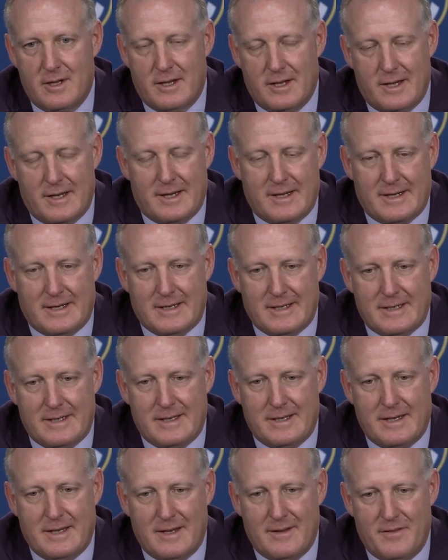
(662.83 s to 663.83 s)

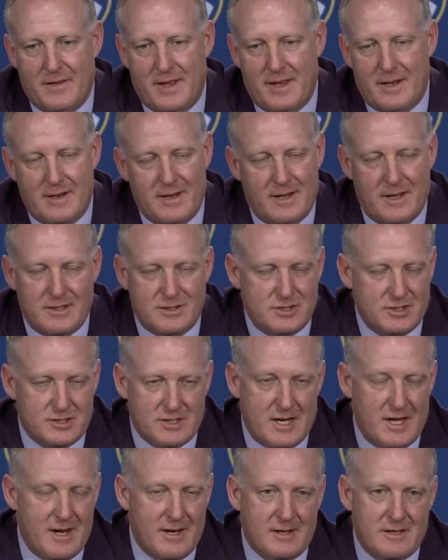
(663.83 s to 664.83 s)
And then it just
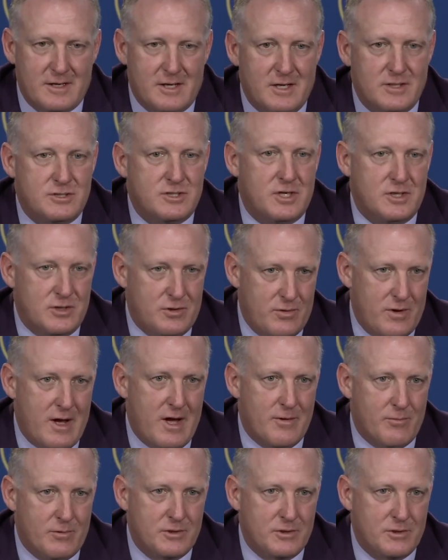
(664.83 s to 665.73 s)
kind of continued on.